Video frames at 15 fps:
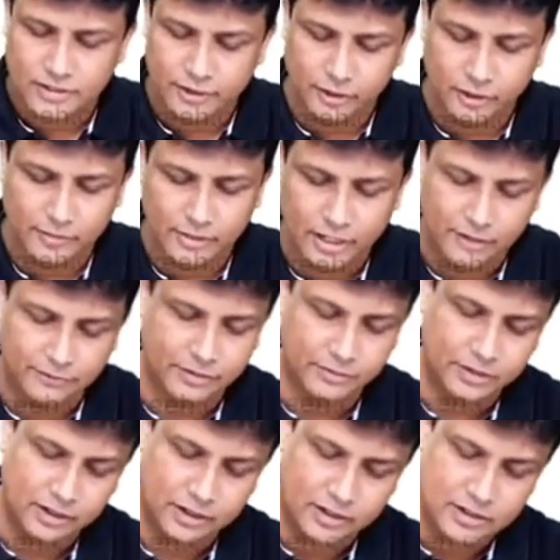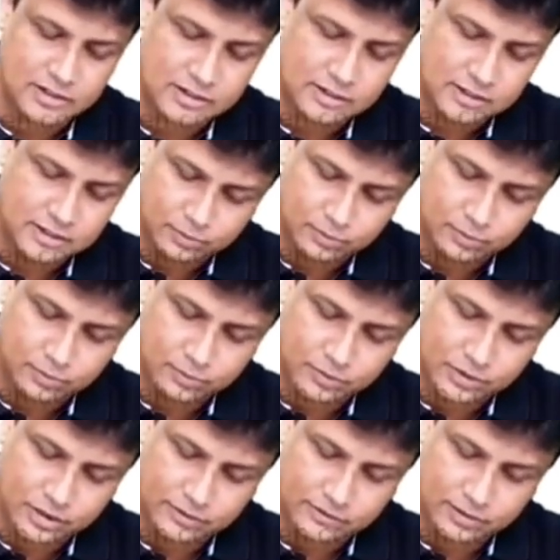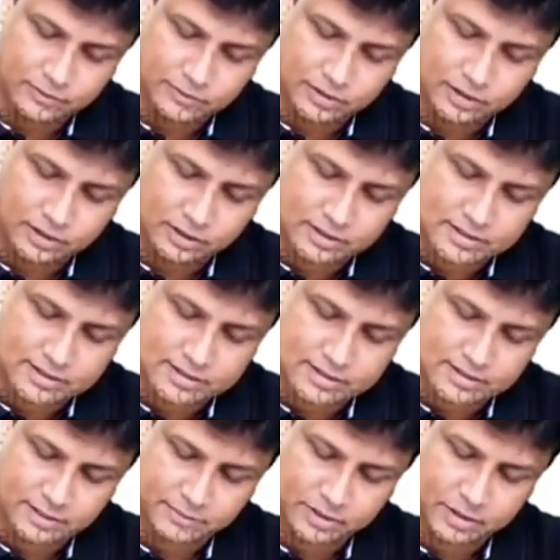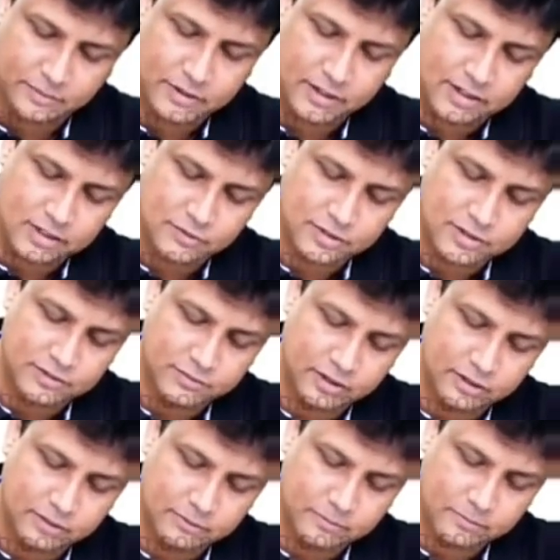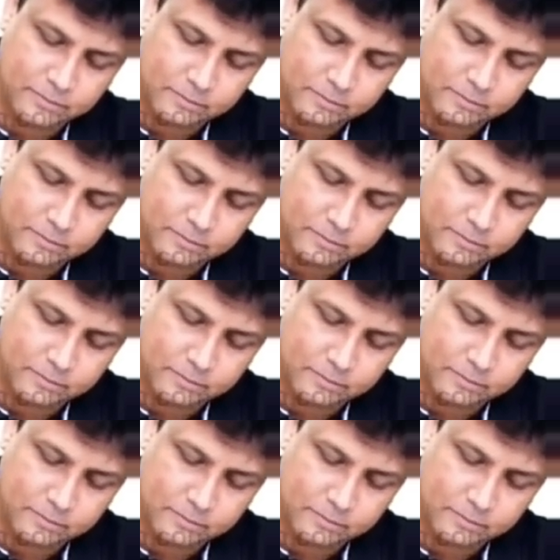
the developing diaphragm there, guys, there will be septum transversum here,